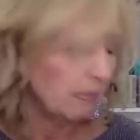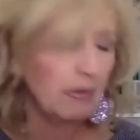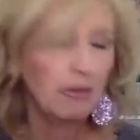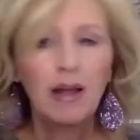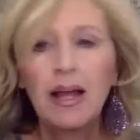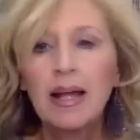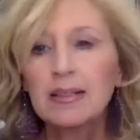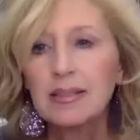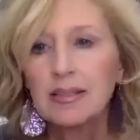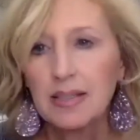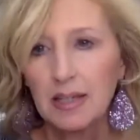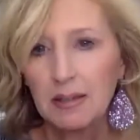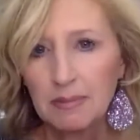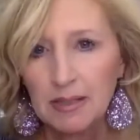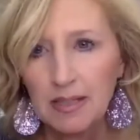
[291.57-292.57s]
Plant
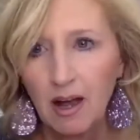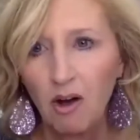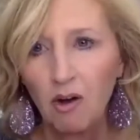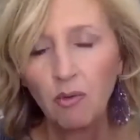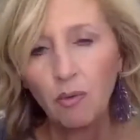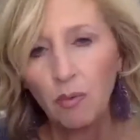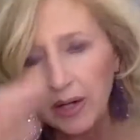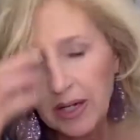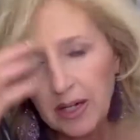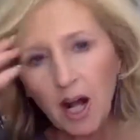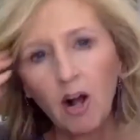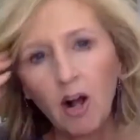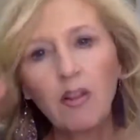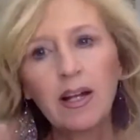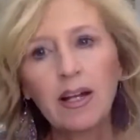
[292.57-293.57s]
stem cell, we
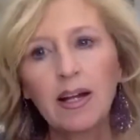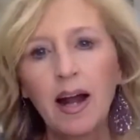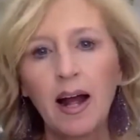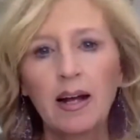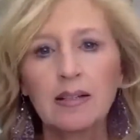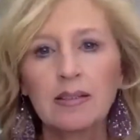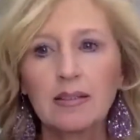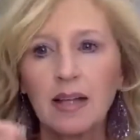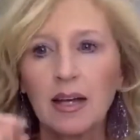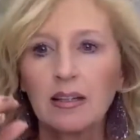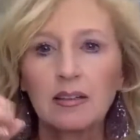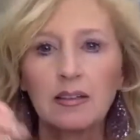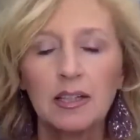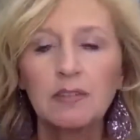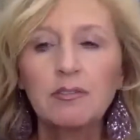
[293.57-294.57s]
know that it has
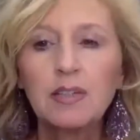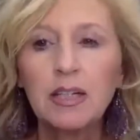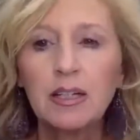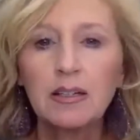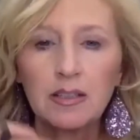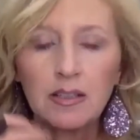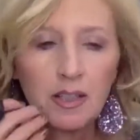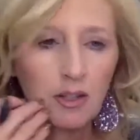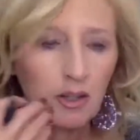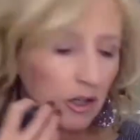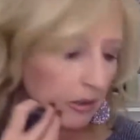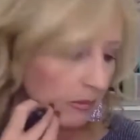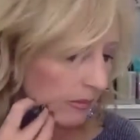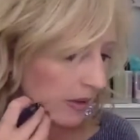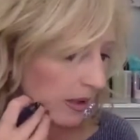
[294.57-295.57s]
that lifting
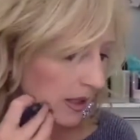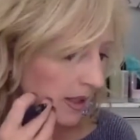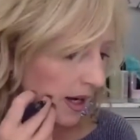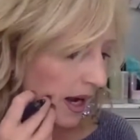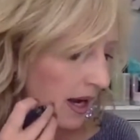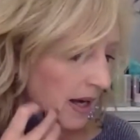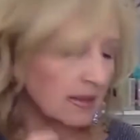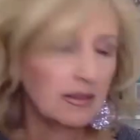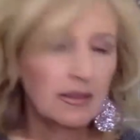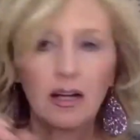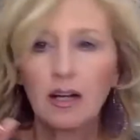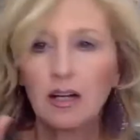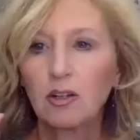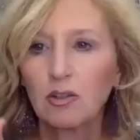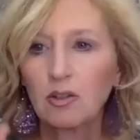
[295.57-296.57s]
serum, has
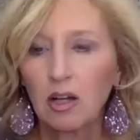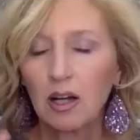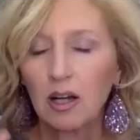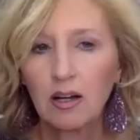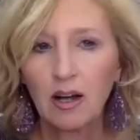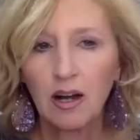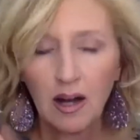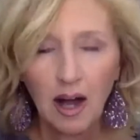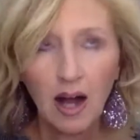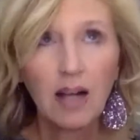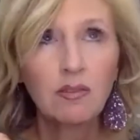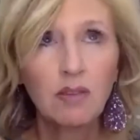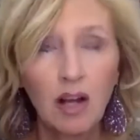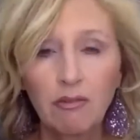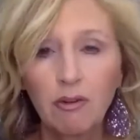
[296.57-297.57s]
a high
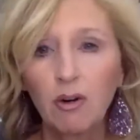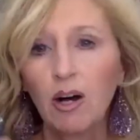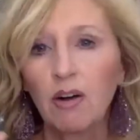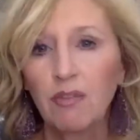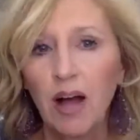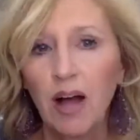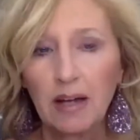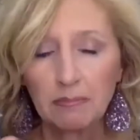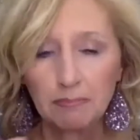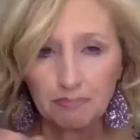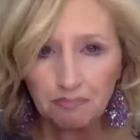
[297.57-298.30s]
level of that